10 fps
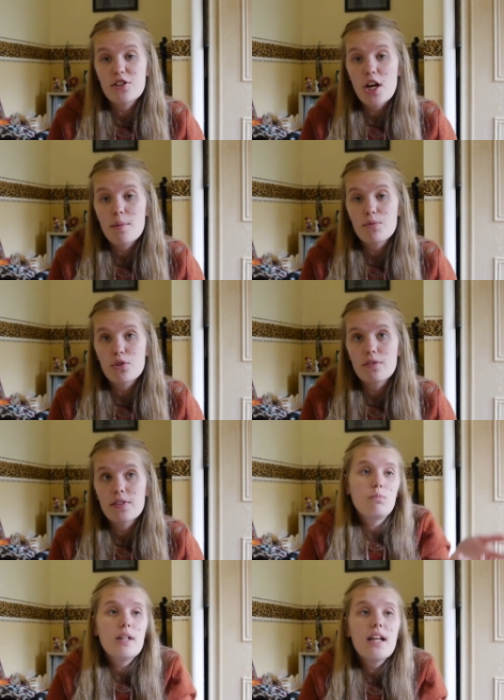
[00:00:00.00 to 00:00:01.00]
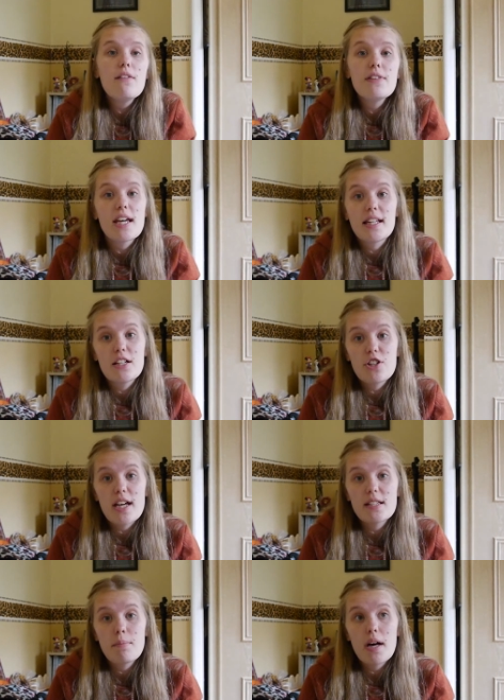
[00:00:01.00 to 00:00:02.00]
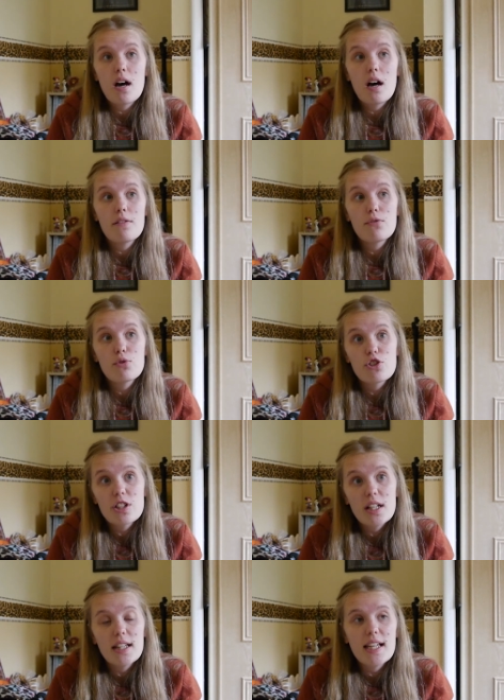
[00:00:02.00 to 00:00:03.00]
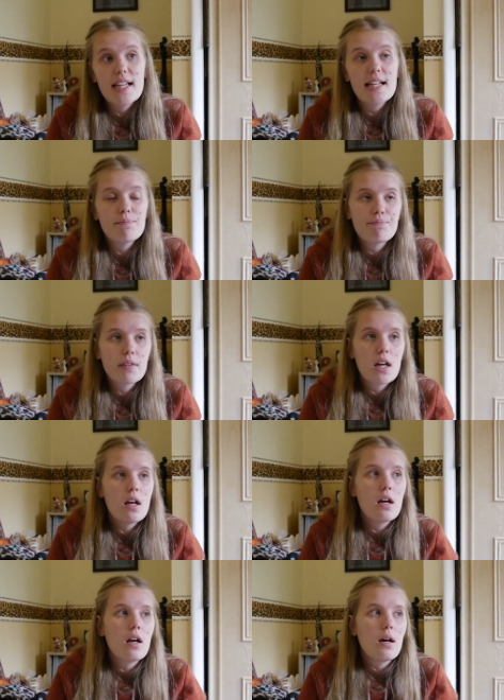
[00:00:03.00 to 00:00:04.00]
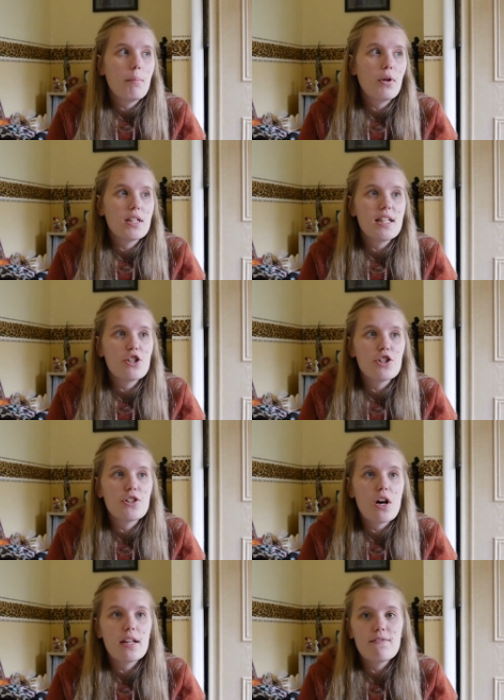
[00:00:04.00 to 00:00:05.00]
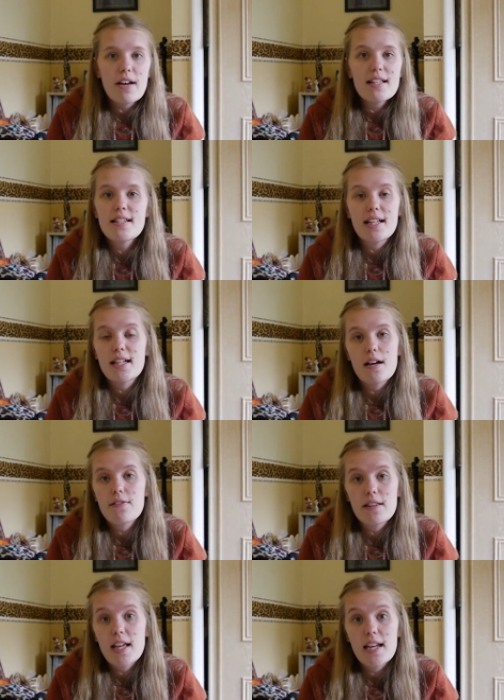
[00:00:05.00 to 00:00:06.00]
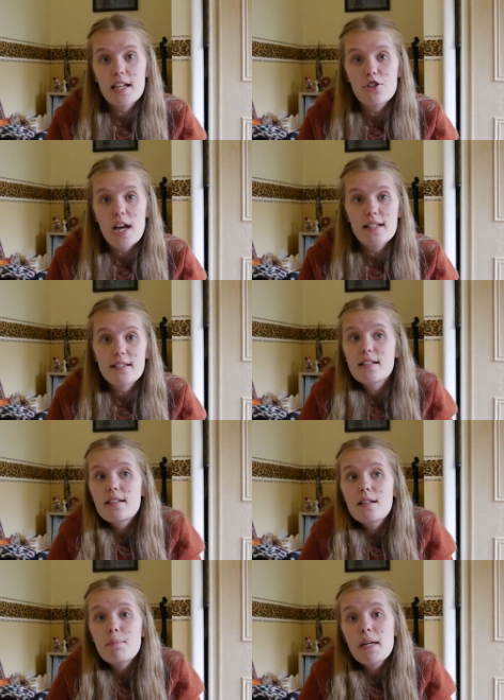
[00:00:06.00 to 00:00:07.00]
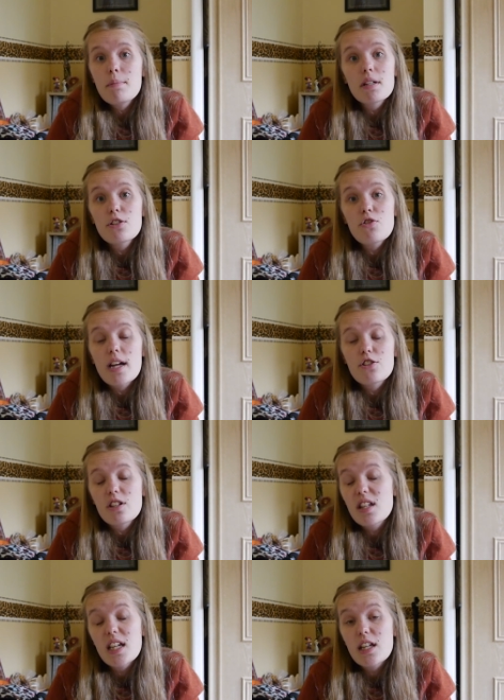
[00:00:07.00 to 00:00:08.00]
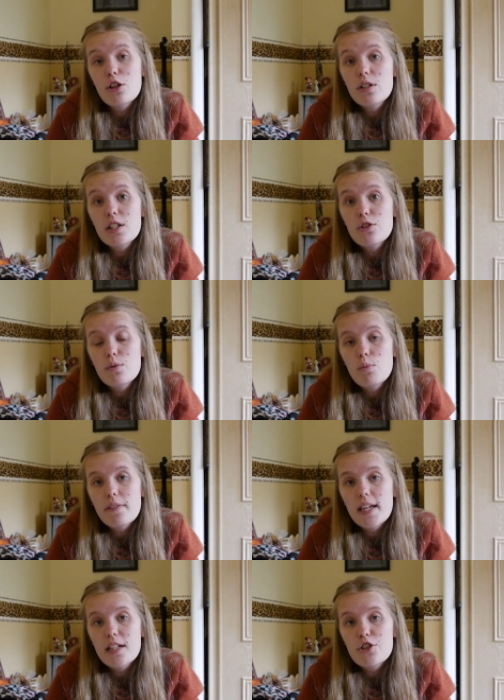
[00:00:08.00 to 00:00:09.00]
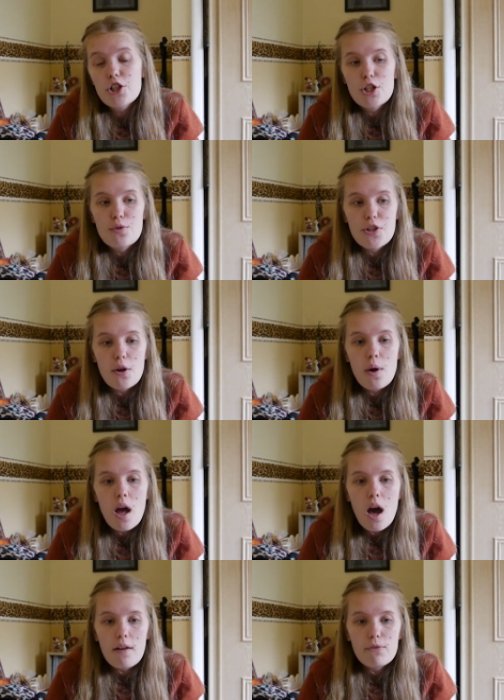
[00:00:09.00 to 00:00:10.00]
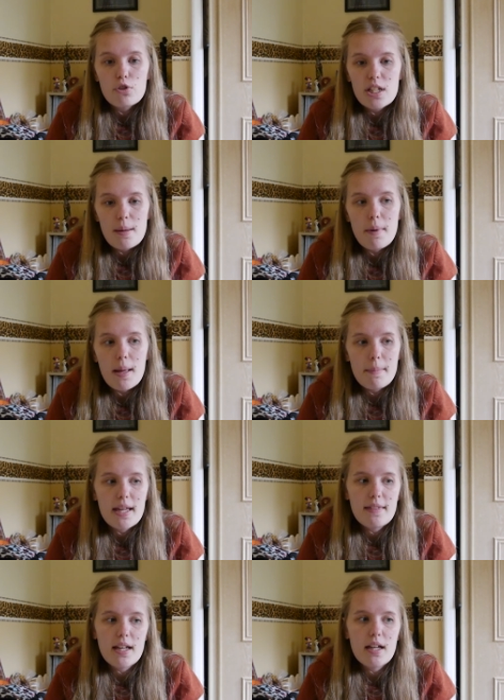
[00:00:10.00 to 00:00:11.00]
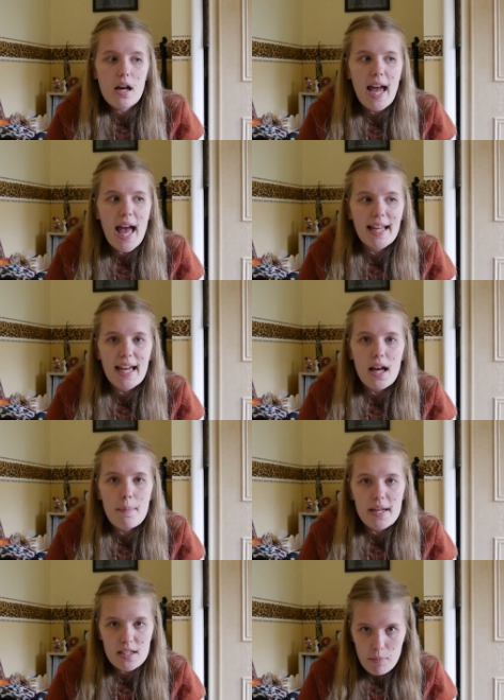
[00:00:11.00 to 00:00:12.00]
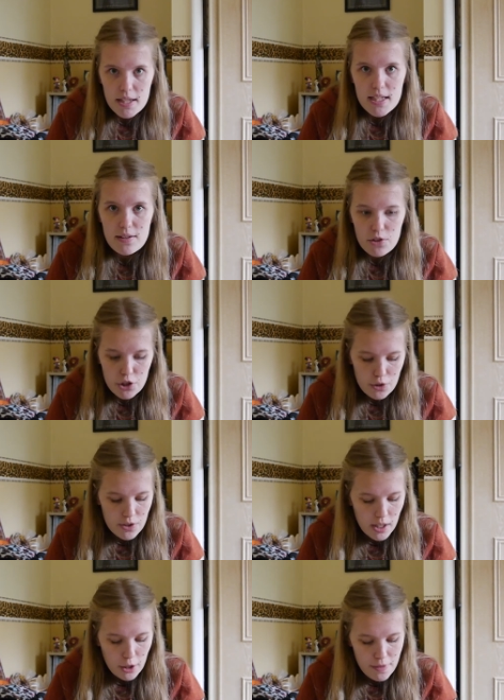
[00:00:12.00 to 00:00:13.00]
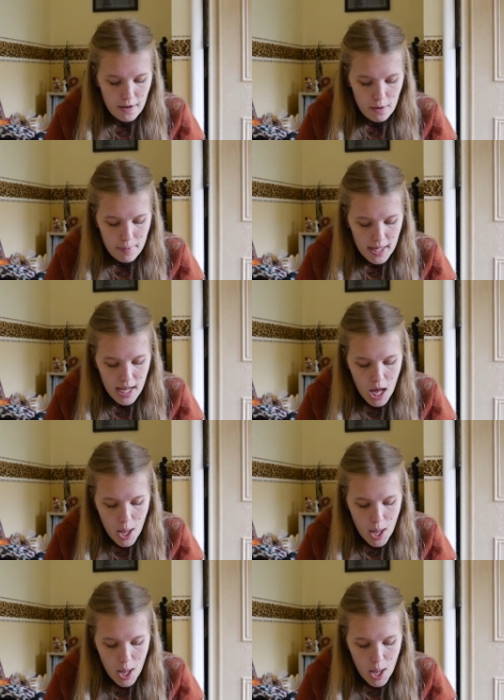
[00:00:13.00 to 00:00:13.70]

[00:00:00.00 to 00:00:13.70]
in terms of, we love the NHS, but unfortunately politicians aren't investing enough in the NHS, and people are stretched and they can only do what they can do. So unfortunately it might mean that it can get a bit expensive to do psychotherapy,